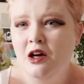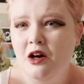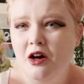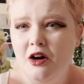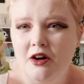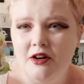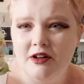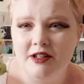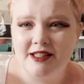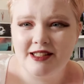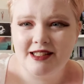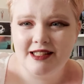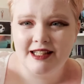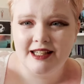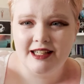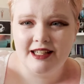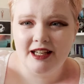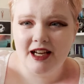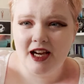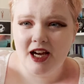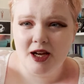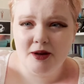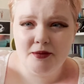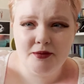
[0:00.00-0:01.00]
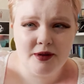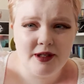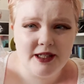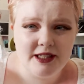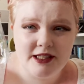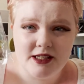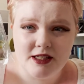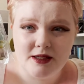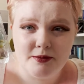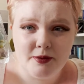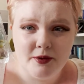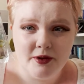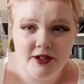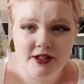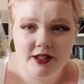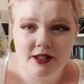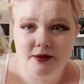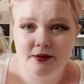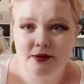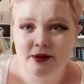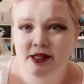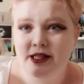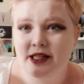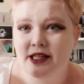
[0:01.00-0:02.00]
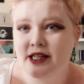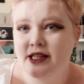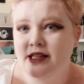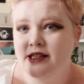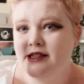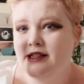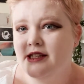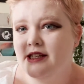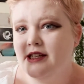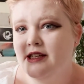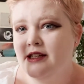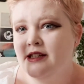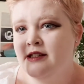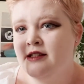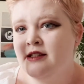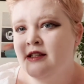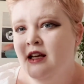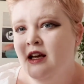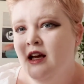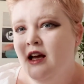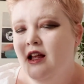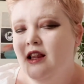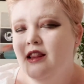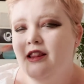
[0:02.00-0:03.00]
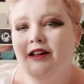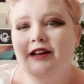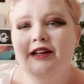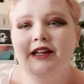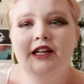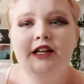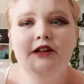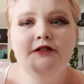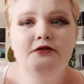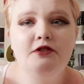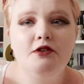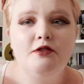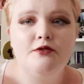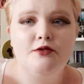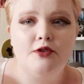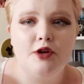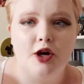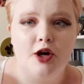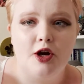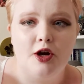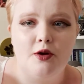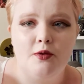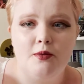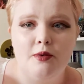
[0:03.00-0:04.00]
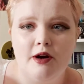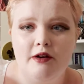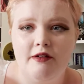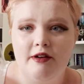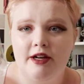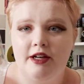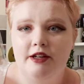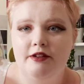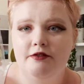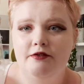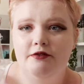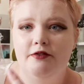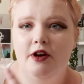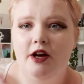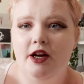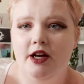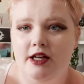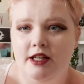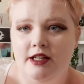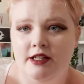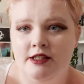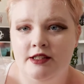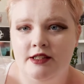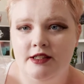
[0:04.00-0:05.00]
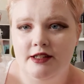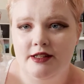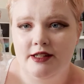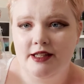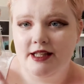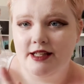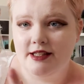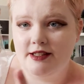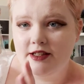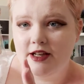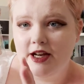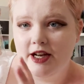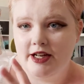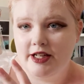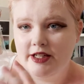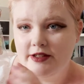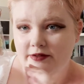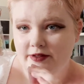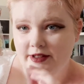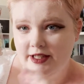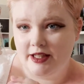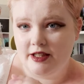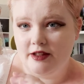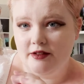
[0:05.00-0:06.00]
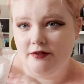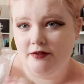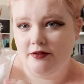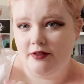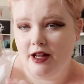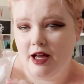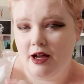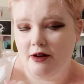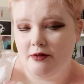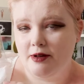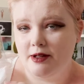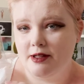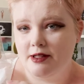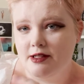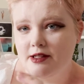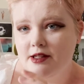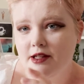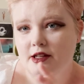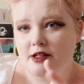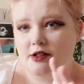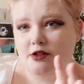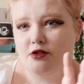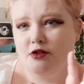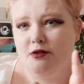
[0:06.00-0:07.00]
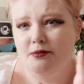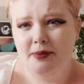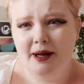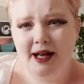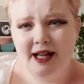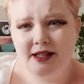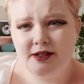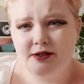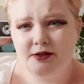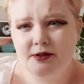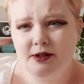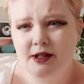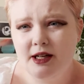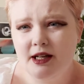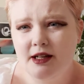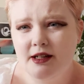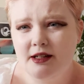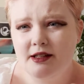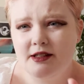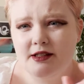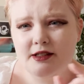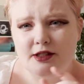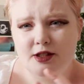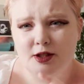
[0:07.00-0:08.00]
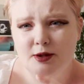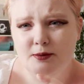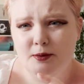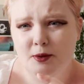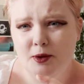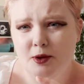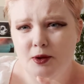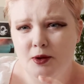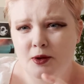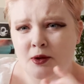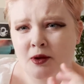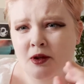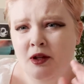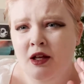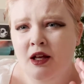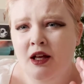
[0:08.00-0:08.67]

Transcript: Honestly, I'm pretty disappointed with these, like, if you know where I can find these kind of little flowers that are sort of pastel coloured, small,